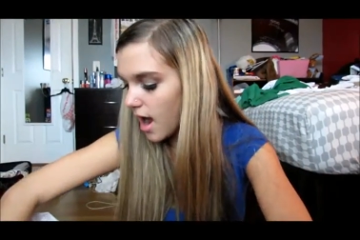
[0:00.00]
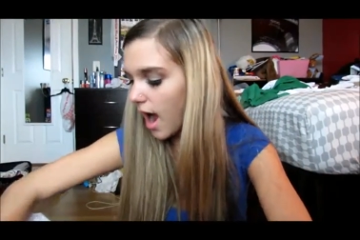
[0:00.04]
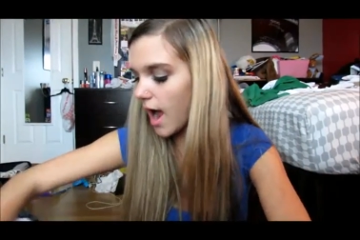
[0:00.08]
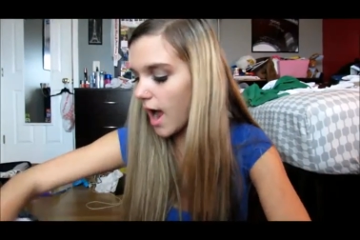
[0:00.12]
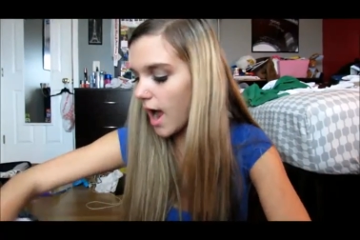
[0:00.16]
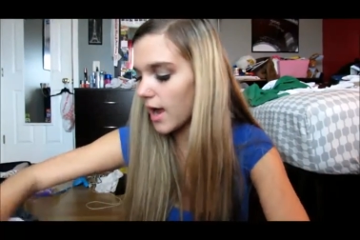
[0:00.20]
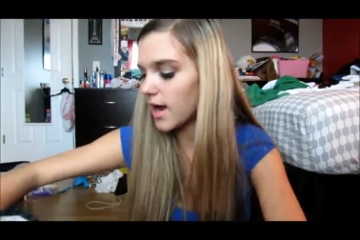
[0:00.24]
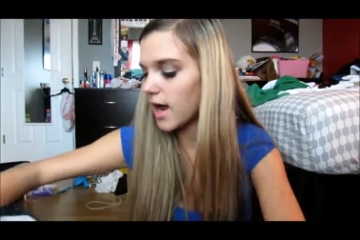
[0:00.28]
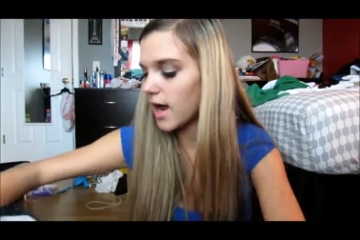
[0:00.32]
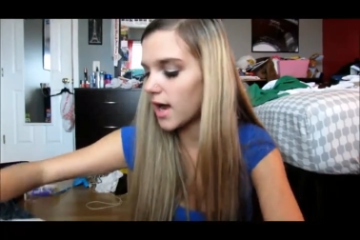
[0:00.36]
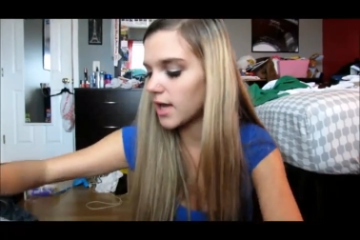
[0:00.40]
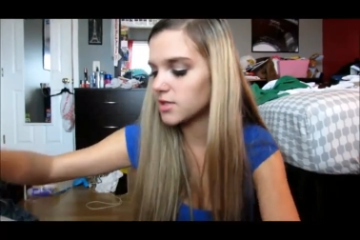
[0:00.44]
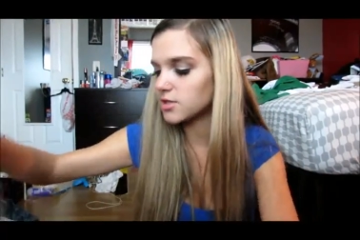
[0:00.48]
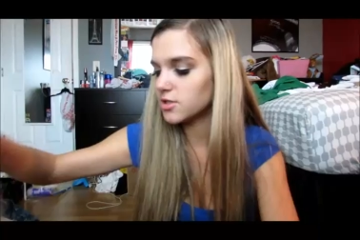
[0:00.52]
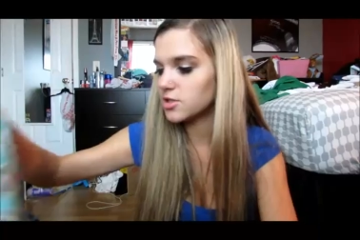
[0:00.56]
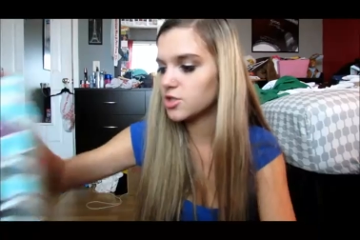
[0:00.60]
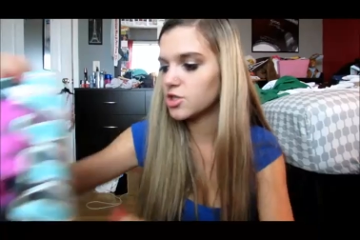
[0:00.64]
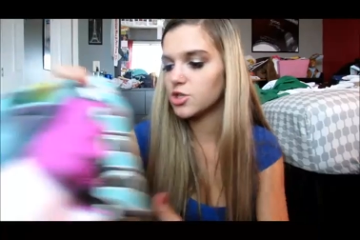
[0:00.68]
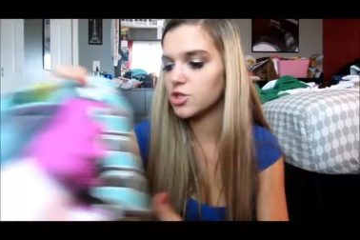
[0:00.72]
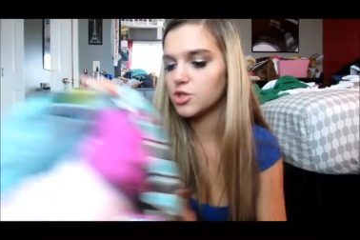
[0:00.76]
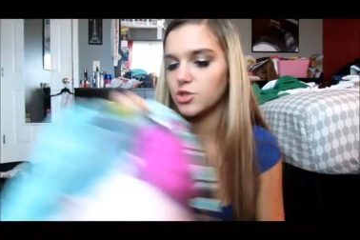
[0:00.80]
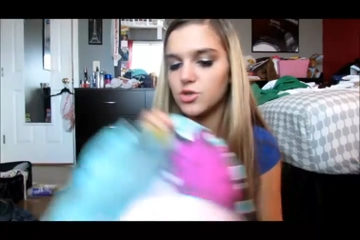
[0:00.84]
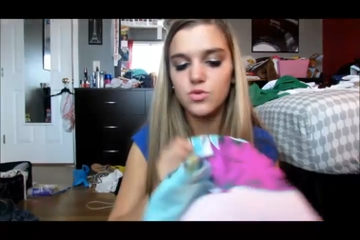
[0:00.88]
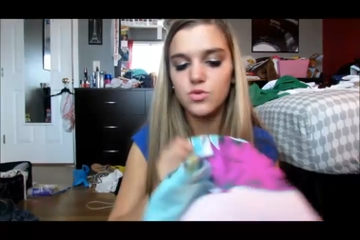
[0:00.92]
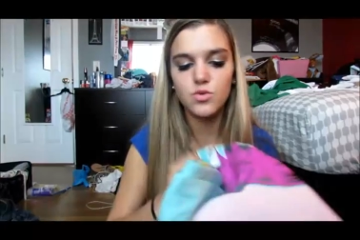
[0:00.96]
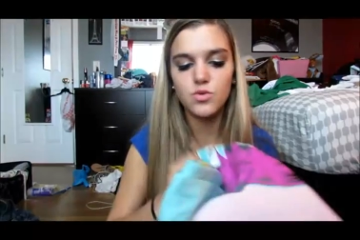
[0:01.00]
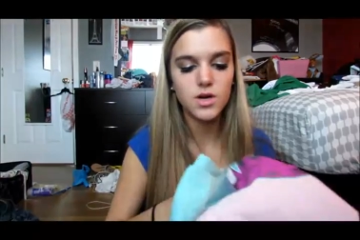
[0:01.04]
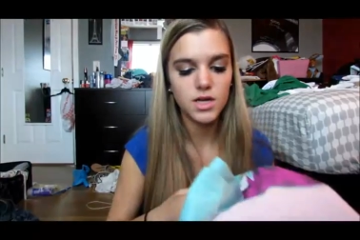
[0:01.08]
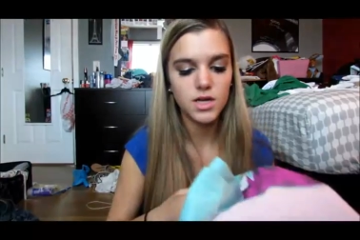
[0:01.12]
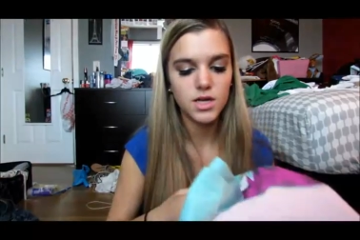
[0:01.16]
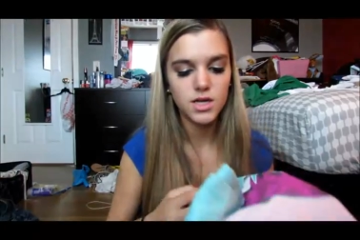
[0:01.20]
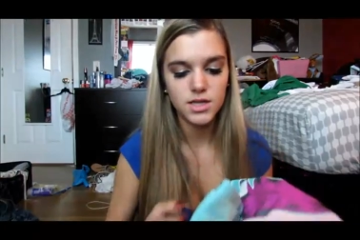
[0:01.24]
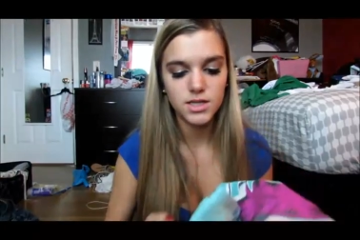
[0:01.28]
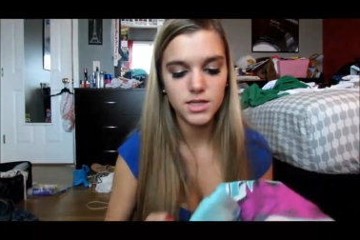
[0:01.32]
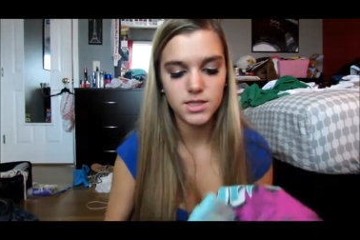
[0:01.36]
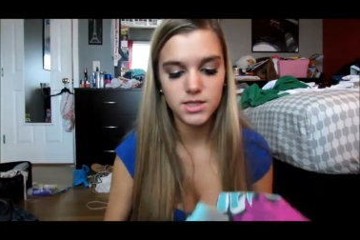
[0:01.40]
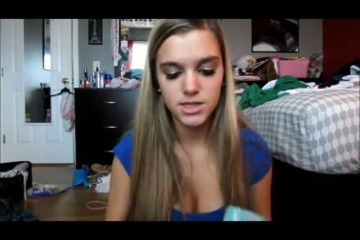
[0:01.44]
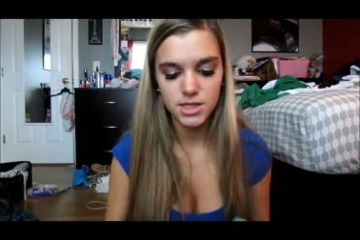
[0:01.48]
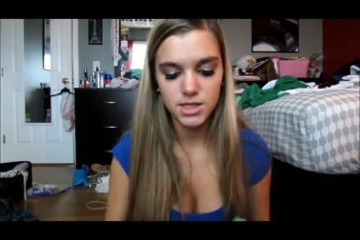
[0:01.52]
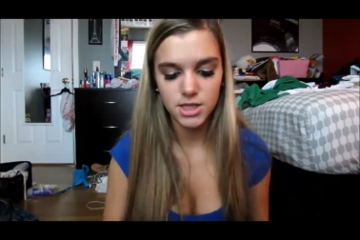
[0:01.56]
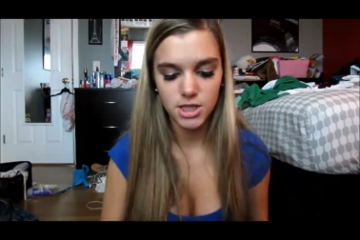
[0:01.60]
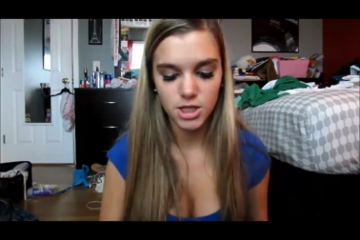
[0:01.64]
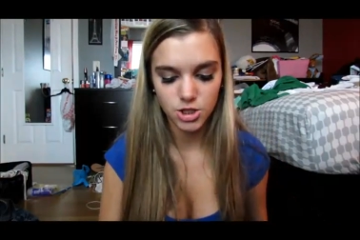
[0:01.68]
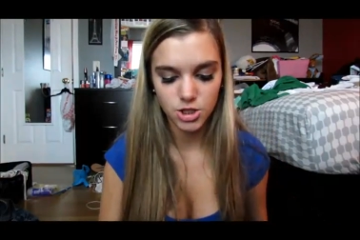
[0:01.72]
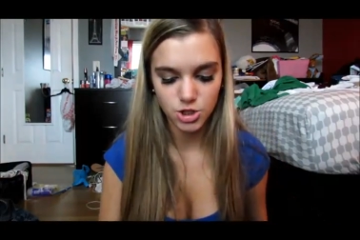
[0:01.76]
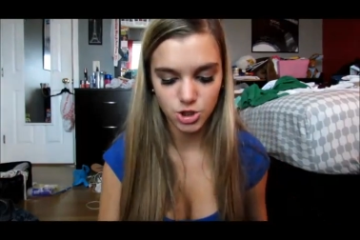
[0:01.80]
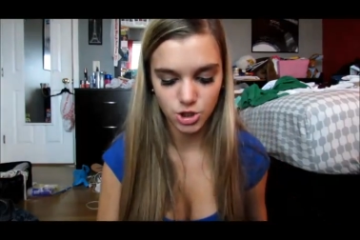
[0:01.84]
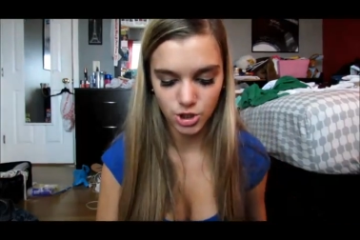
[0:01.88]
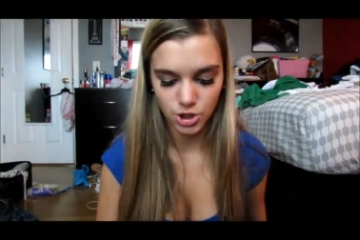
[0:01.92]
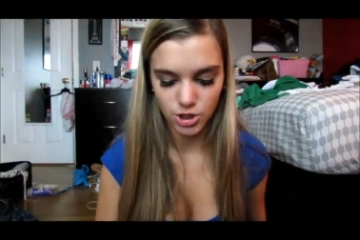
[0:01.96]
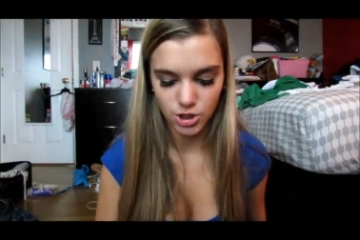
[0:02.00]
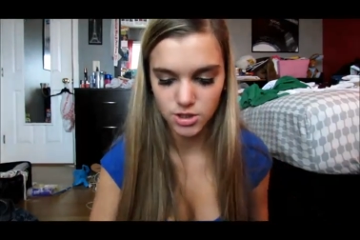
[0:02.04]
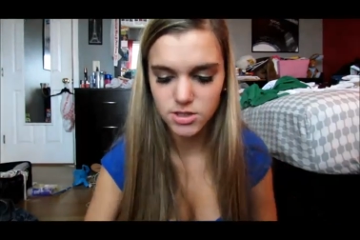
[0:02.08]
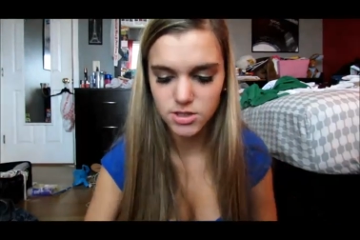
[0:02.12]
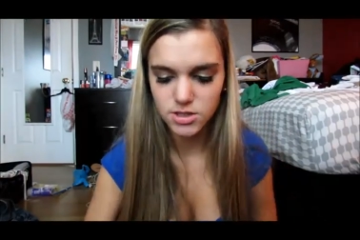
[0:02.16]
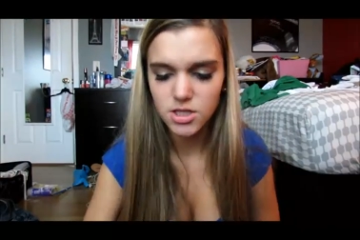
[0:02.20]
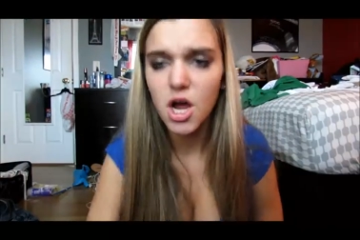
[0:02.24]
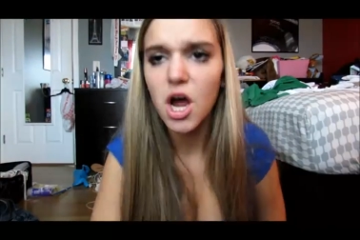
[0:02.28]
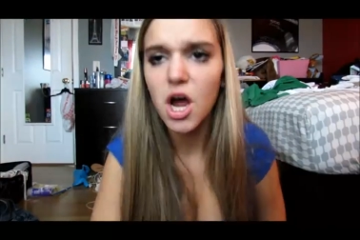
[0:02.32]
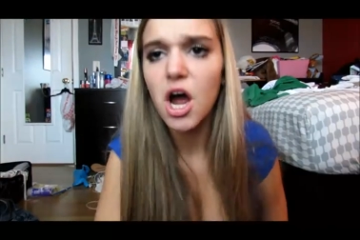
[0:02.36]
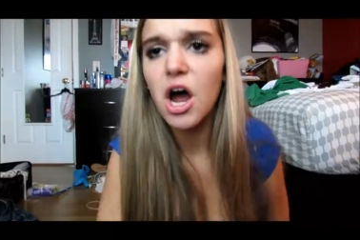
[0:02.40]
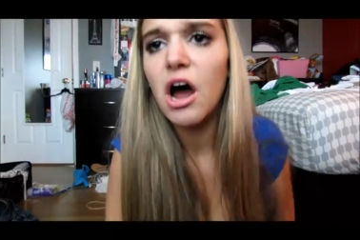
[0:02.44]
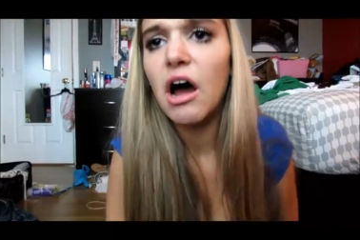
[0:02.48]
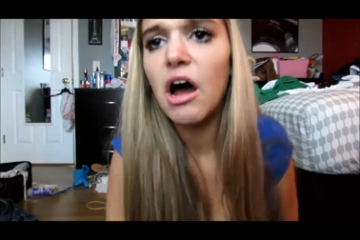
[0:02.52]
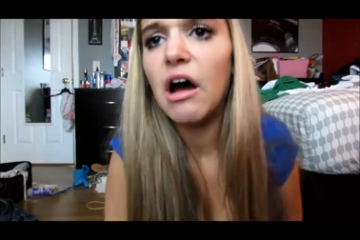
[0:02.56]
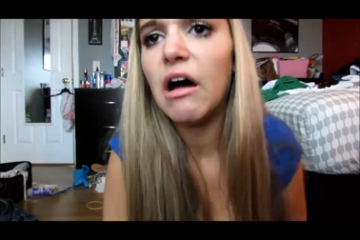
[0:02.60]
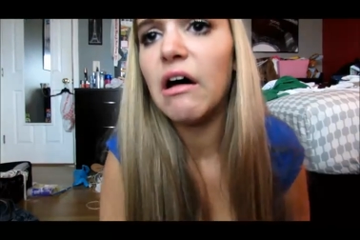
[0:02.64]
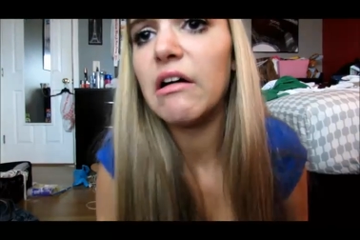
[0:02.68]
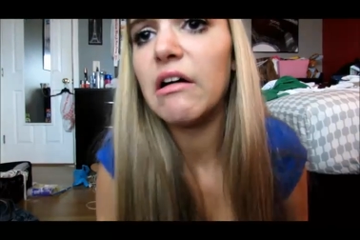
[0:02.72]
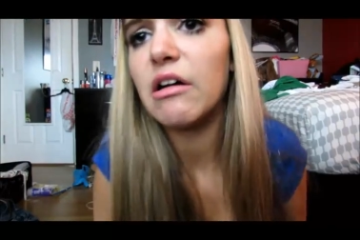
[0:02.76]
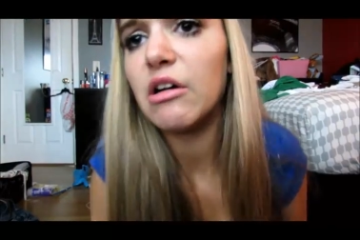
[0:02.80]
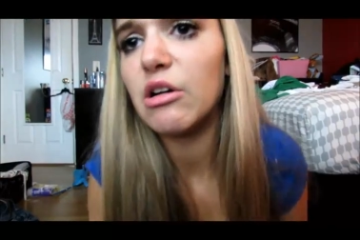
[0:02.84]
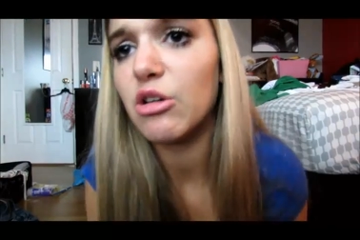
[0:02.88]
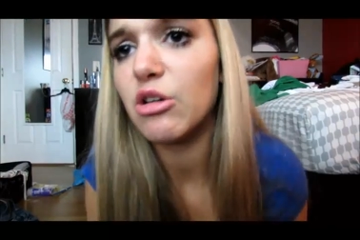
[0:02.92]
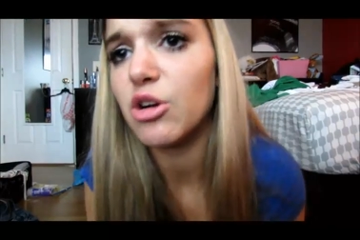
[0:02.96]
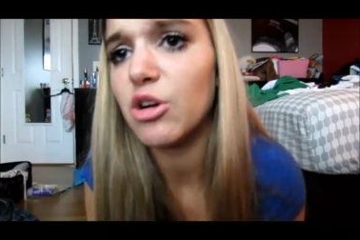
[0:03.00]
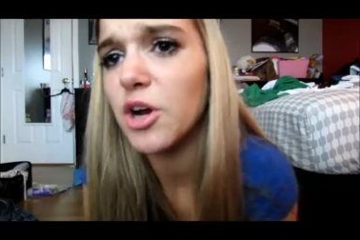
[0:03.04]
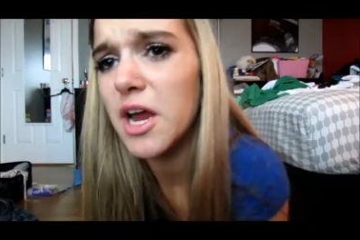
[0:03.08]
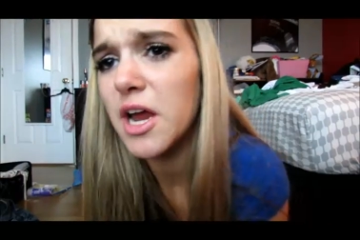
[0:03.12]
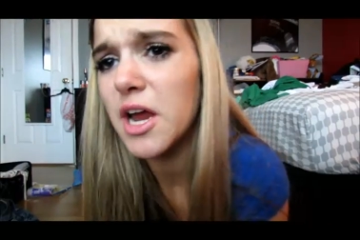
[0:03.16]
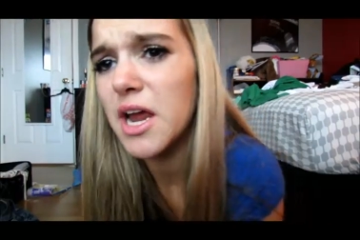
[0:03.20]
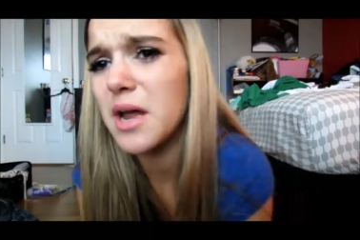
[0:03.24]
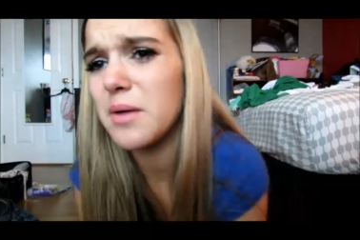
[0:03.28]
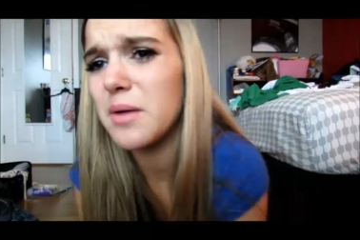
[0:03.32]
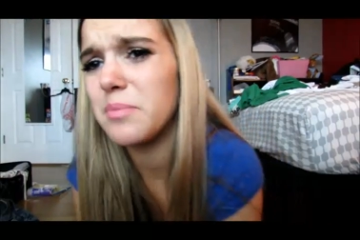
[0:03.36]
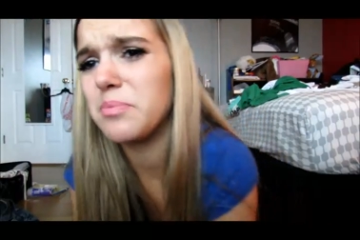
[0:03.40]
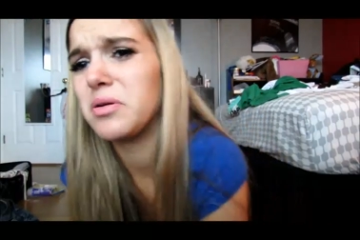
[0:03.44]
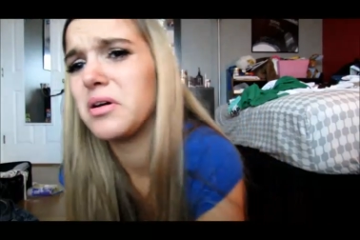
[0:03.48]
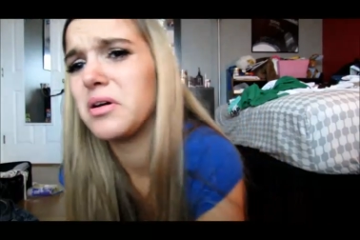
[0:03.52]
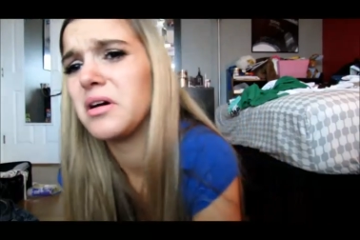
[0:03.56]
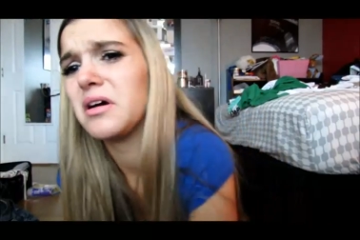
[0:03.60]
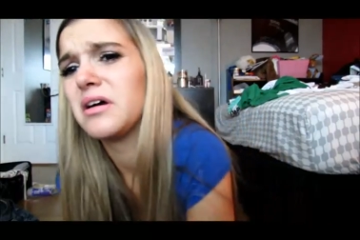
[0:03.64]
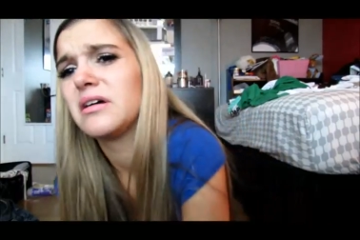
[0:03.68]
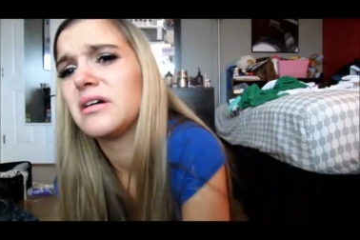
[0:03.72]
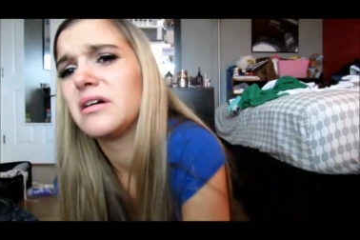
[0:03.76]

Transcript: I got two t-shirts. Cramp!